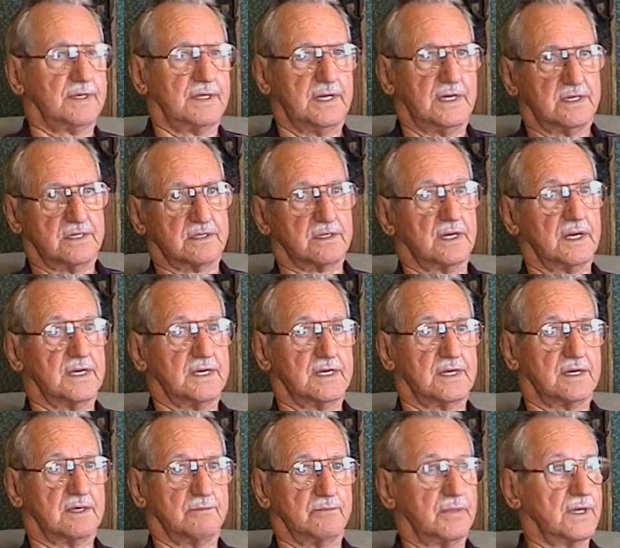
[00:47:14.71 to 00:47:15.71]
And he just laid
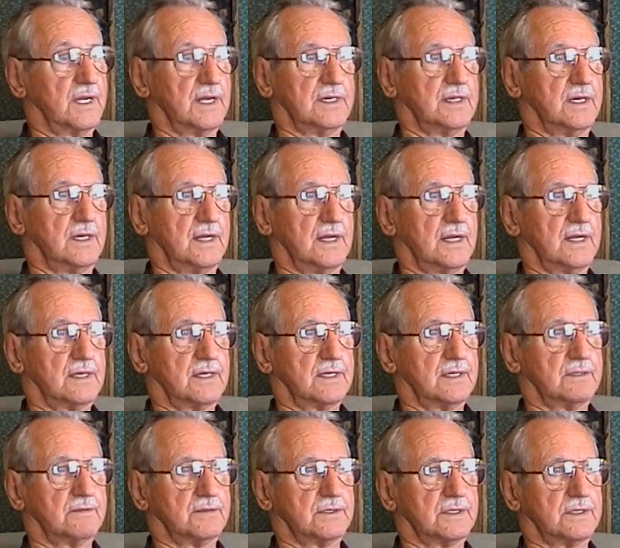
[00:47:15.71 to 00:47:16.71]
there and bled to death.
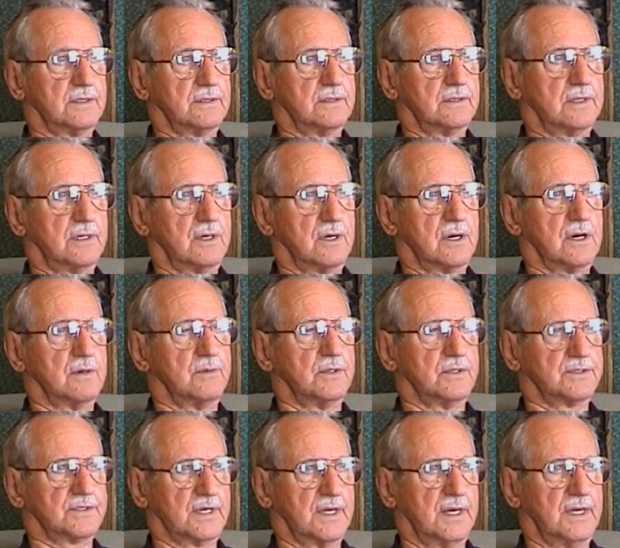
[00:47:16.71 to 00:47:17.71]
It was oh. a
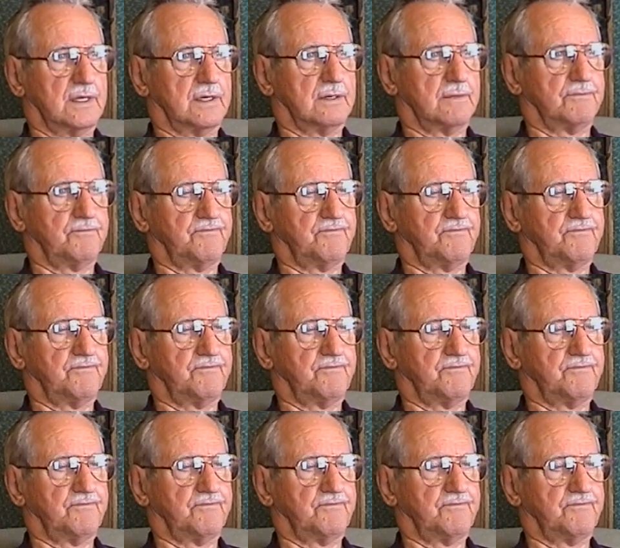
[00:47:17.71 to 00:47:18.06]
horrible sight